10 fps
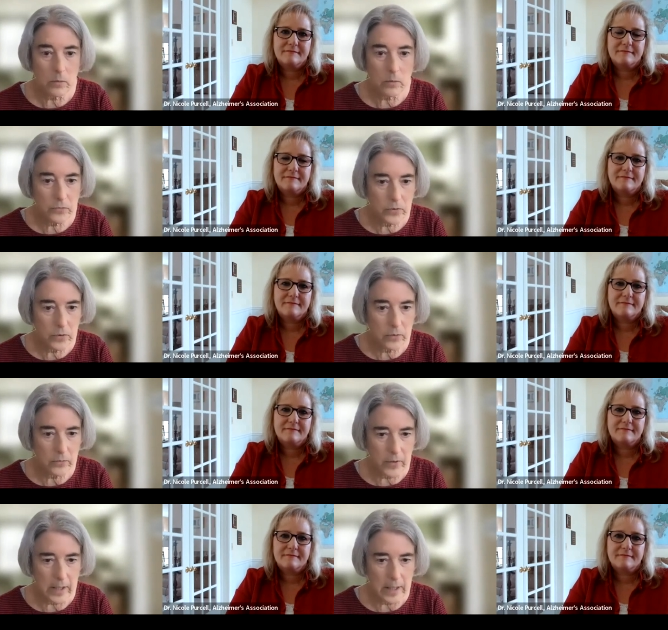Speaker 1: a referral
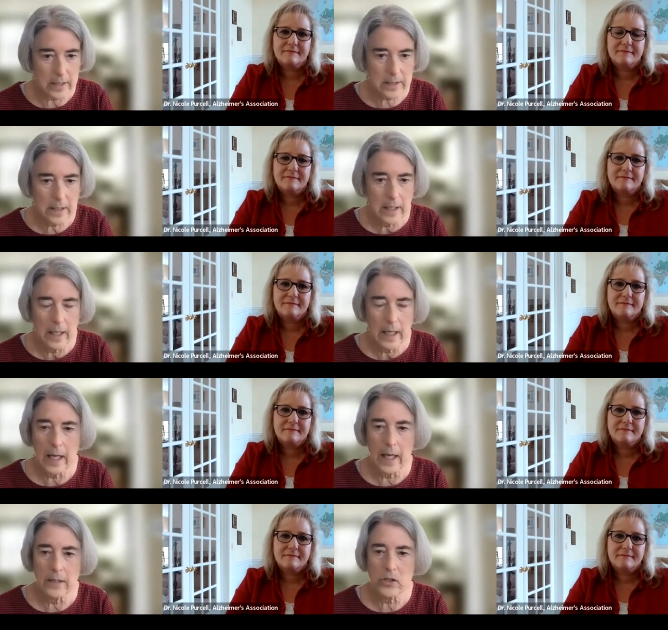for this,
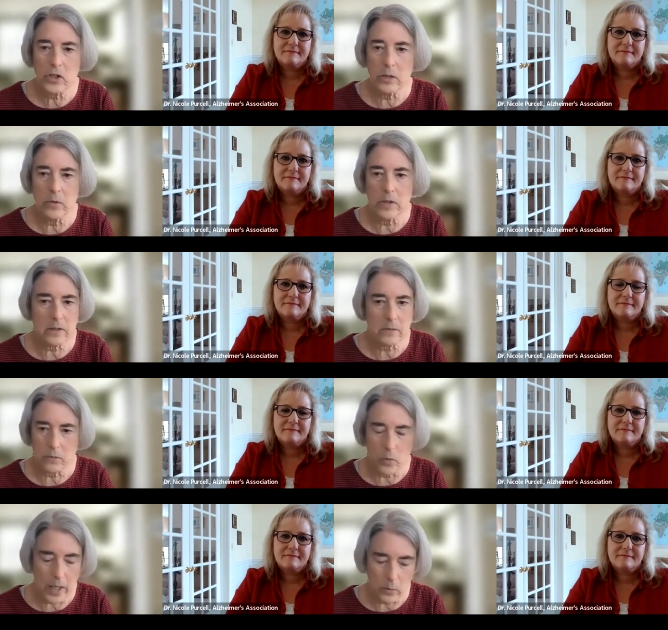and she was
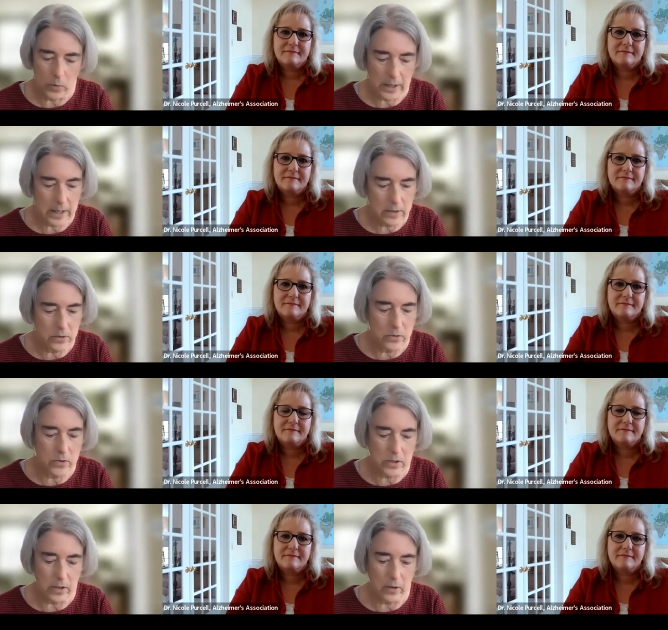quite willing to do
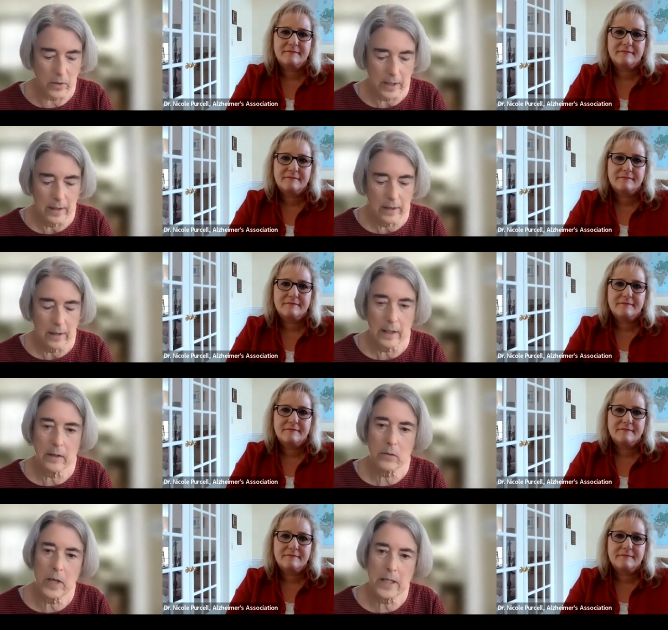so, and
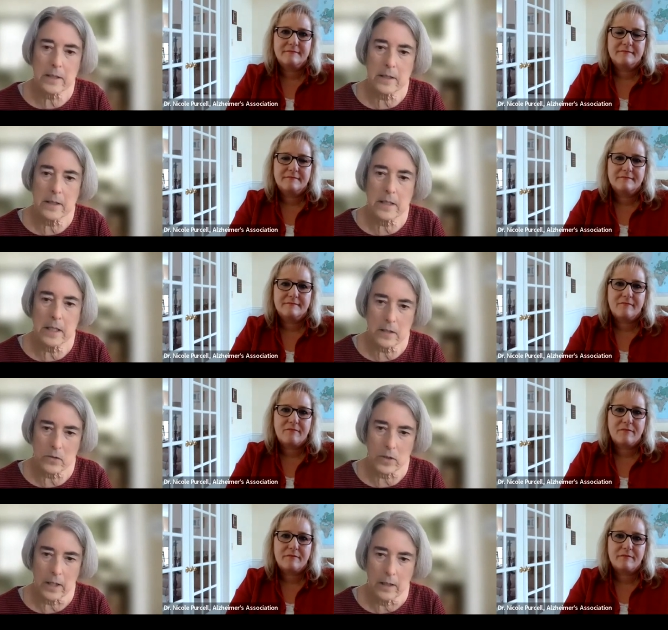the rest is
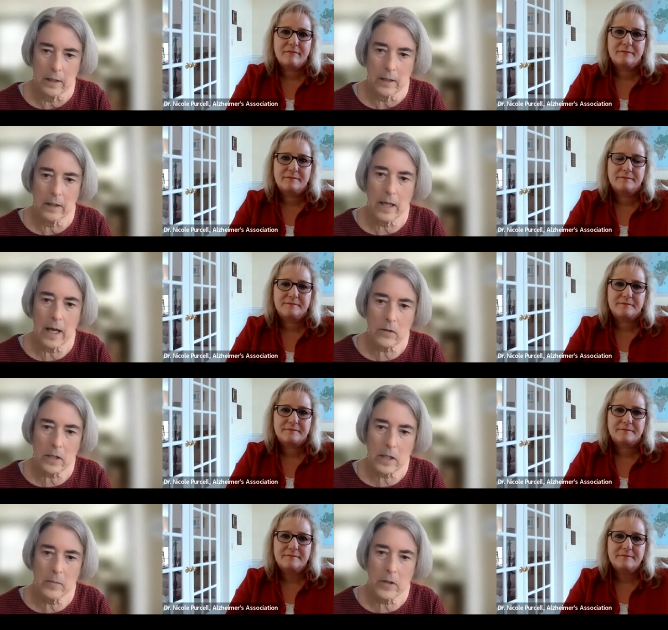history. The
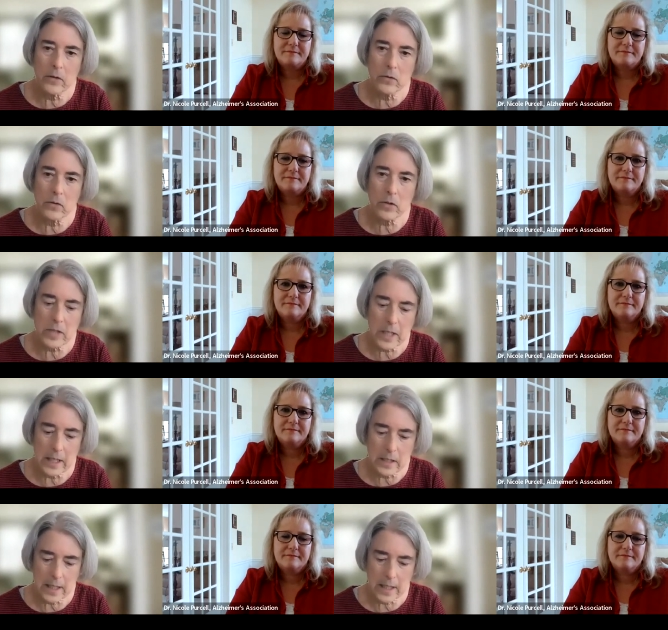outcome of the
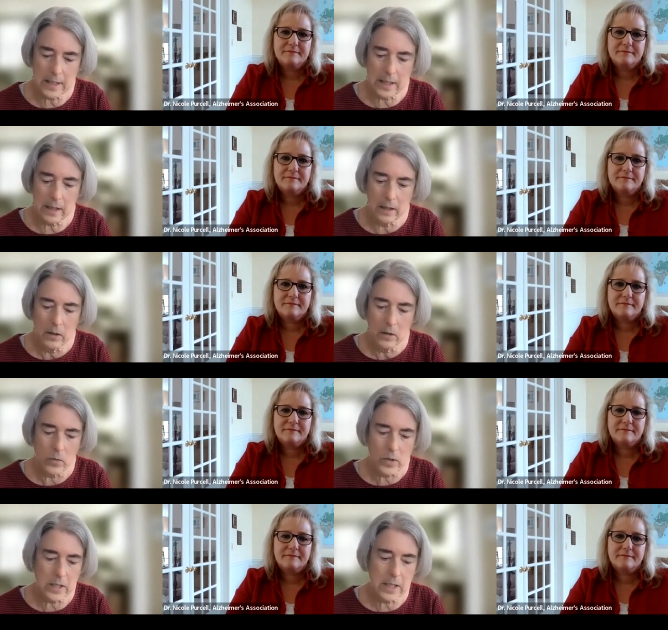neuropsych testing
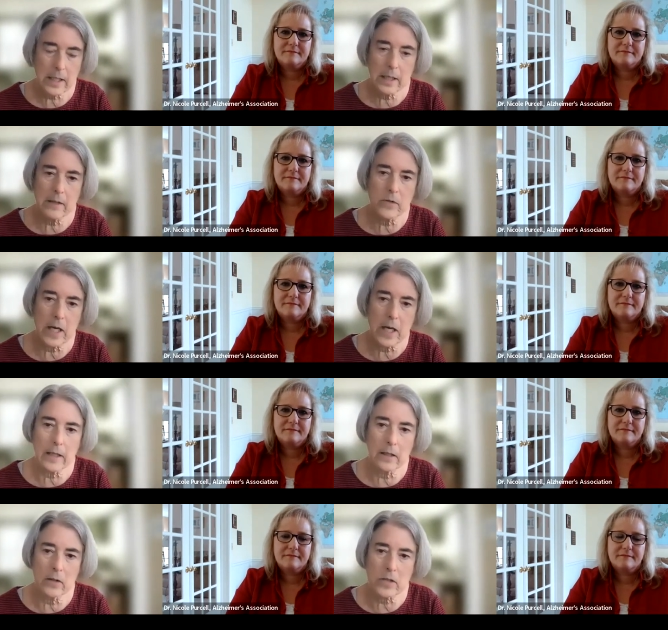was a tentative
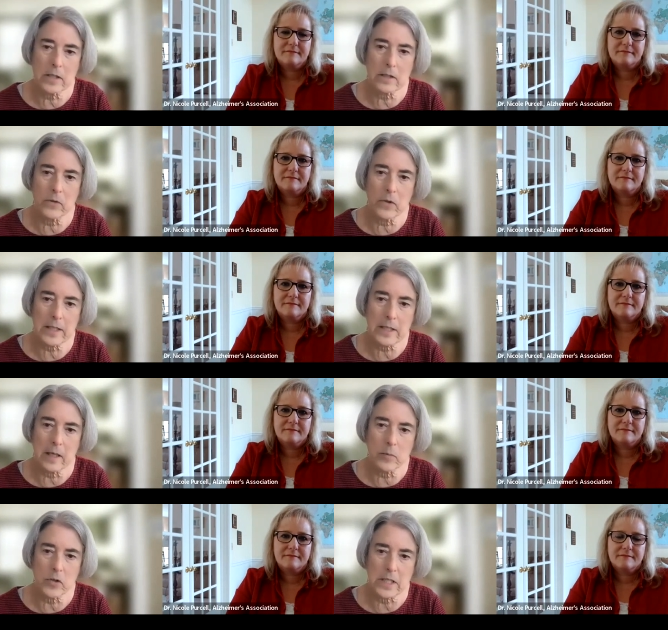diagnosis of
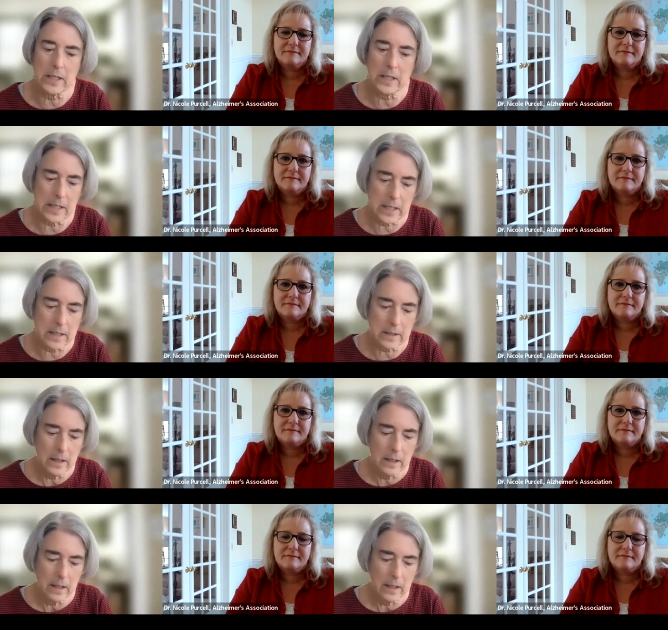Alzheimer's disease.